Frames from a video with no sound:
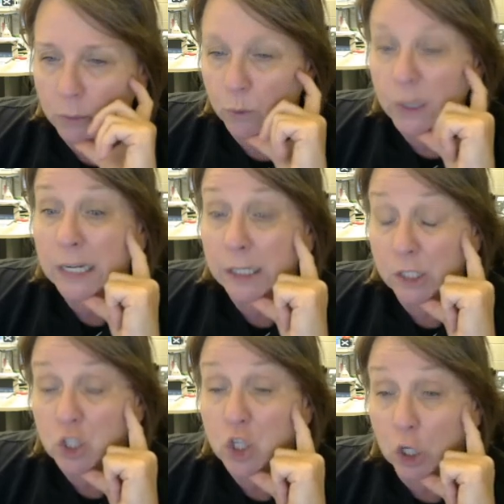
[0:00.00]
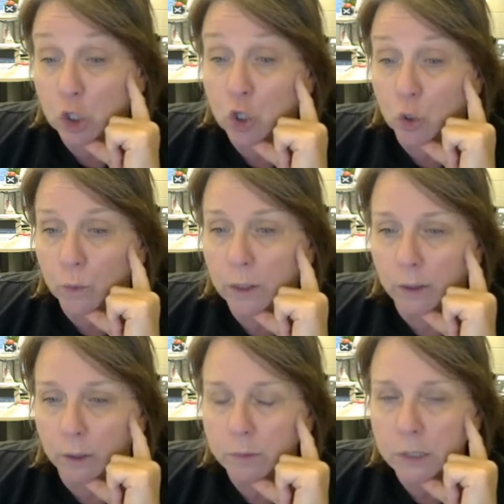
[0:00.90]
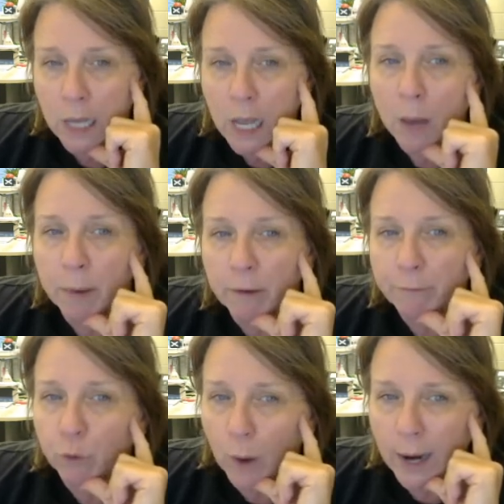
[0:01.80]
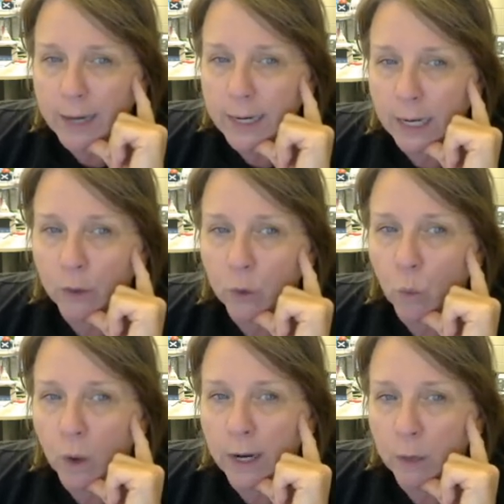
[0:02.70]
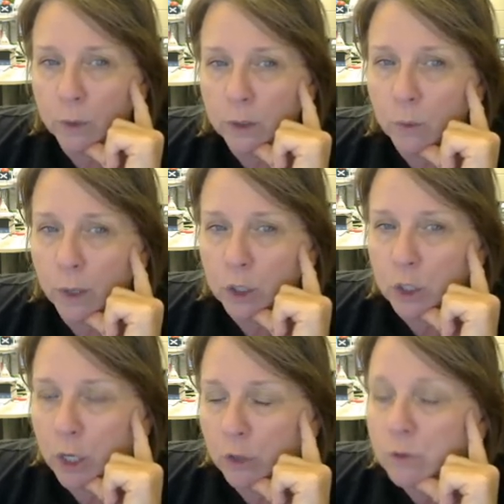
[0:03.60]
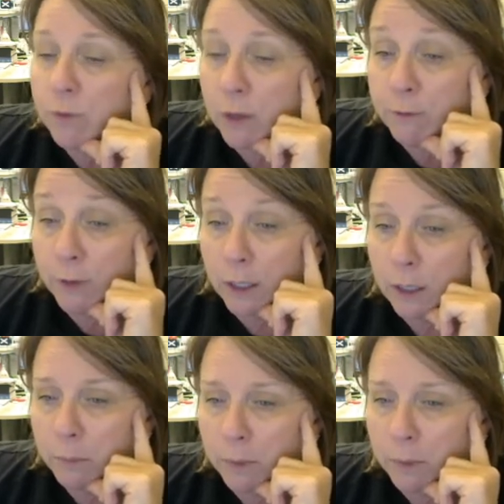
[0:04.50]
when we get into junctional rhythms. But for right now, the one I really want you to know is VFib,